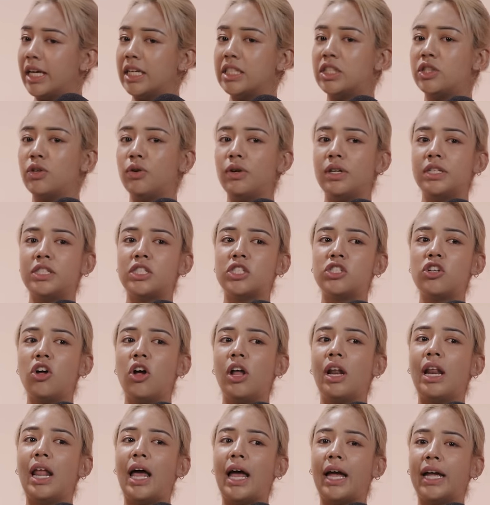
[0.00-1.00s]
I guess so. It's
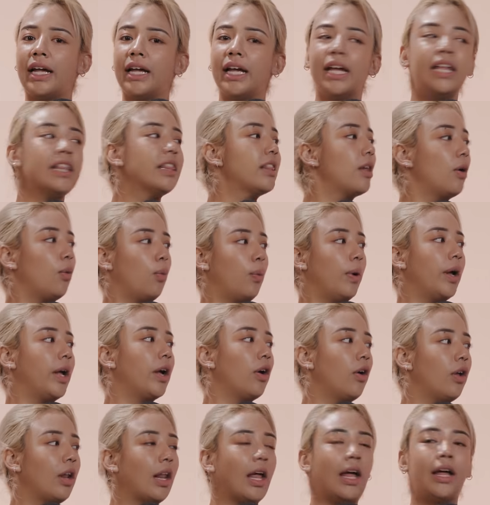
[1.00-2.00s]
not like in the
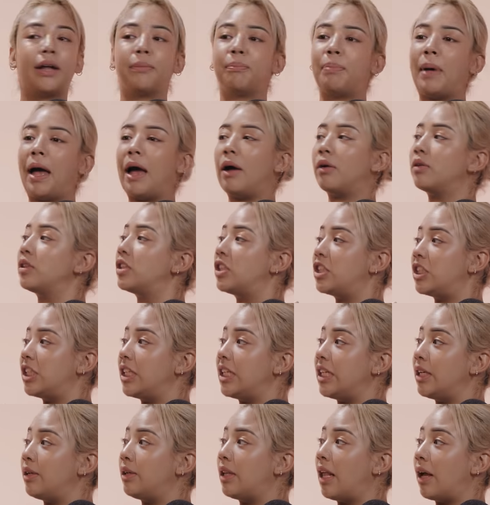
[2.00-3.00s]
way or like
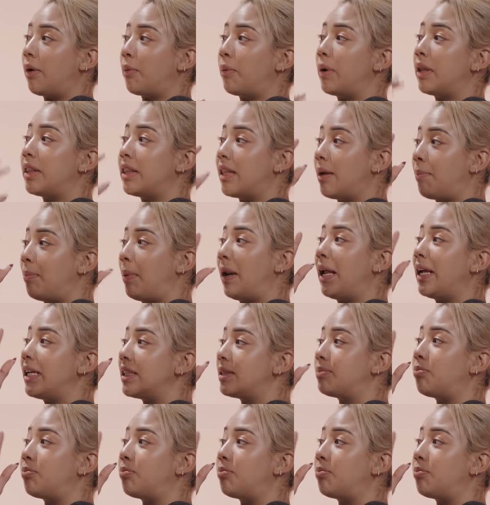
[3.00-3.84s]
bouncy like when they're playing